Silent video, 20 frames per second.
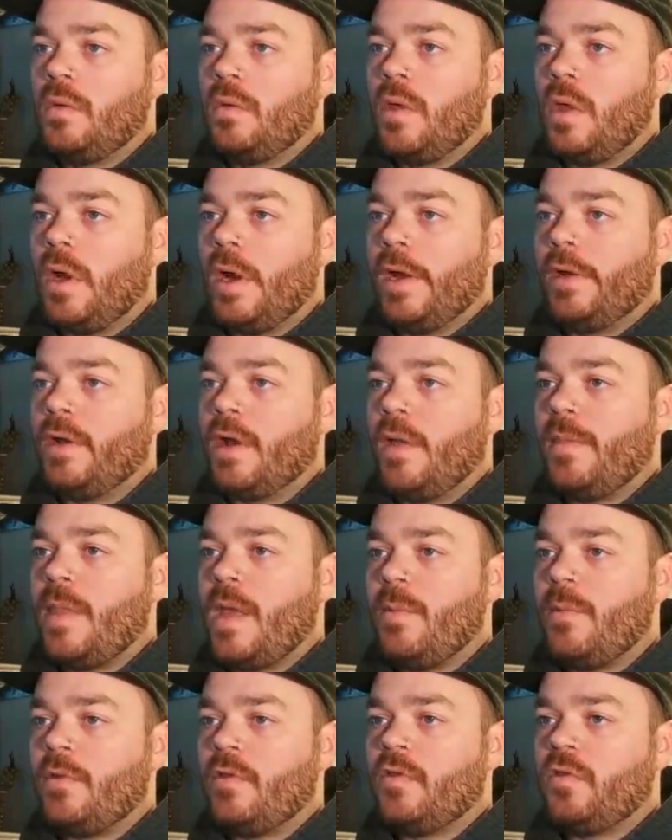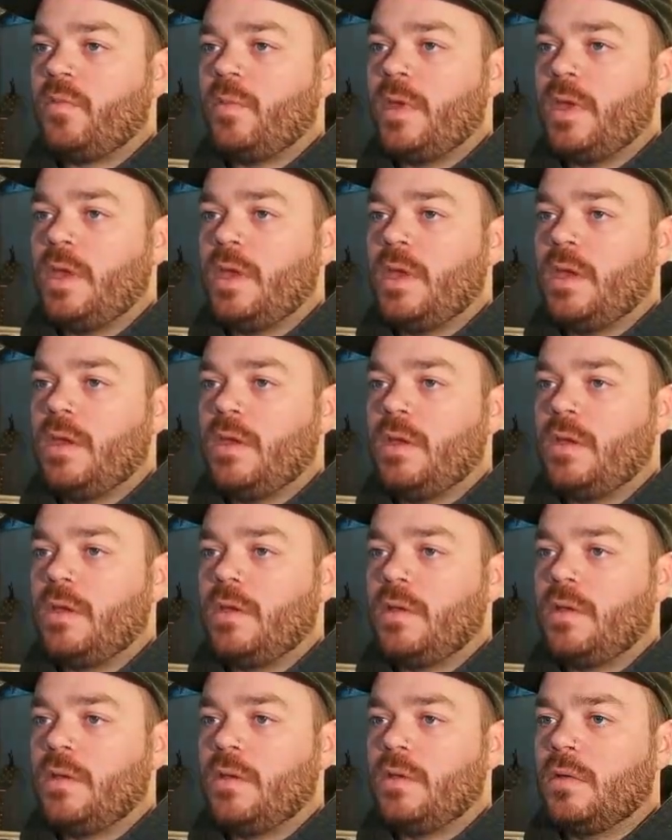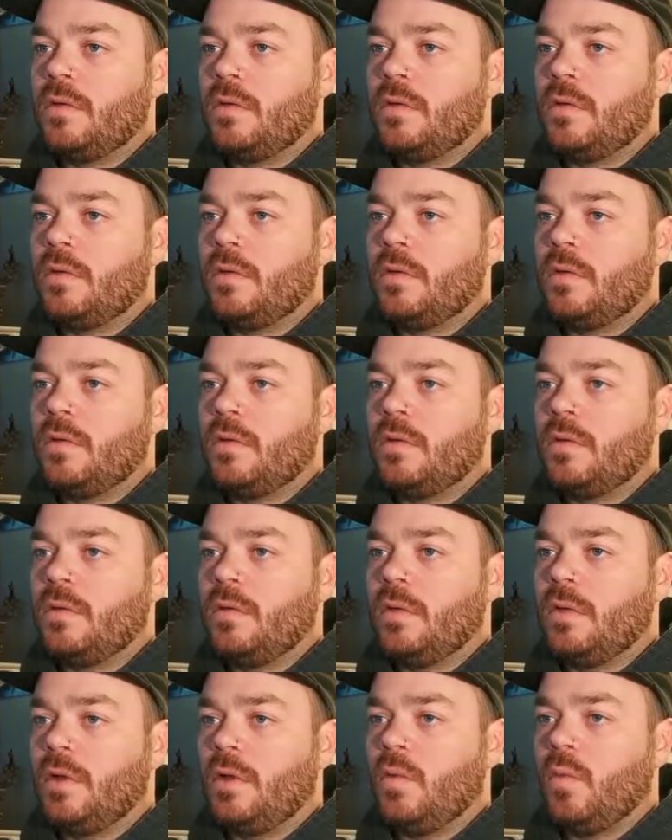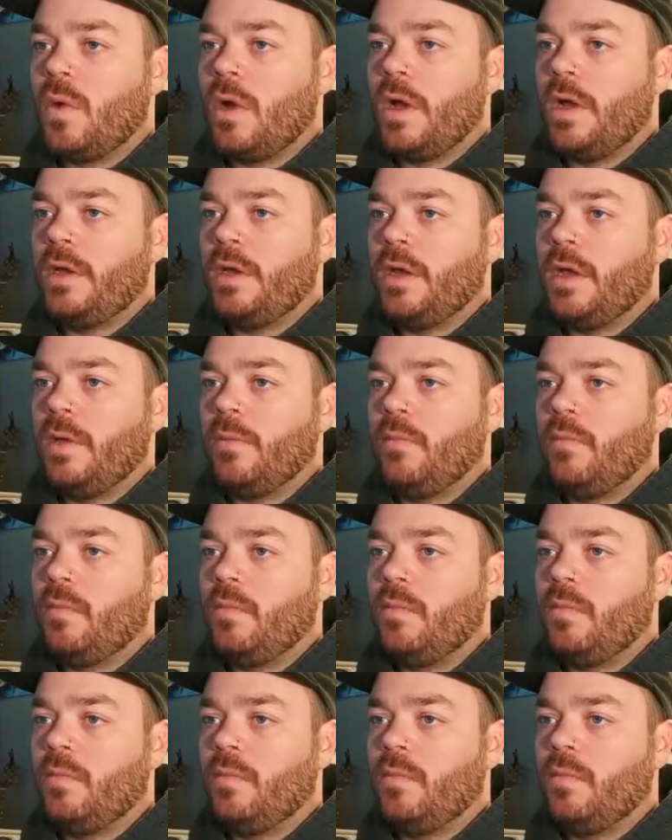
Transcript: All right, not that much speed. We'll wind up.